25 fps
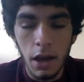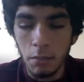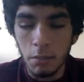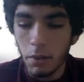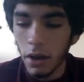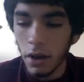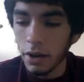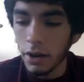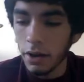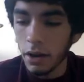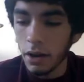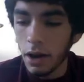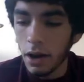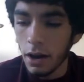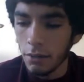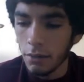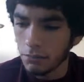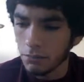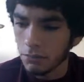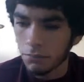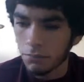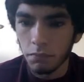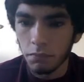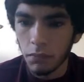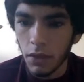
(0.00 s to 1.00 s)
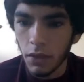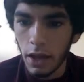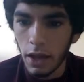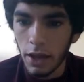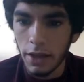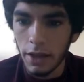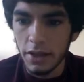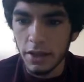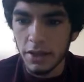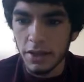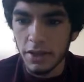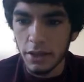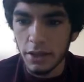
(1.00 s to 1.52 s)
But I
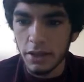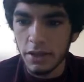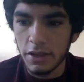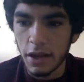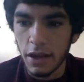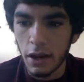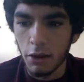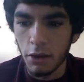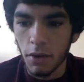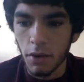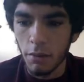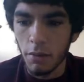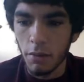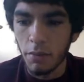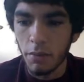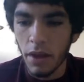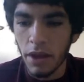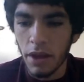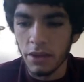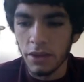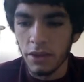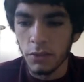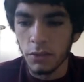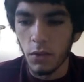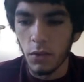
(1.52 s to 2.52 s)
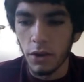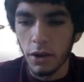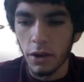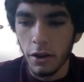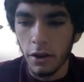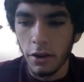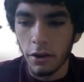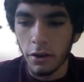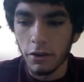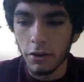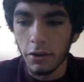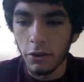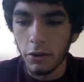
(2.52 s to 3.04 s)
guess that's how Robert Pattinson
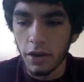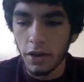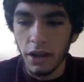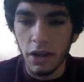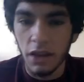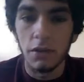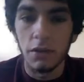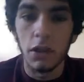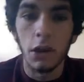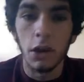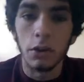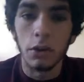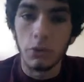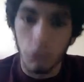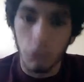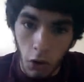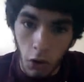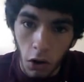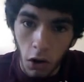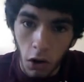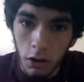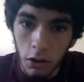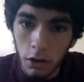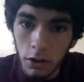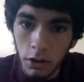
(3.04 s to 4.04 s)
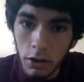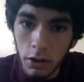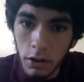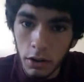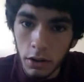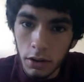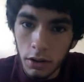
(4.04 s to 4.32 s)
wanted to do it, even though it's wrong.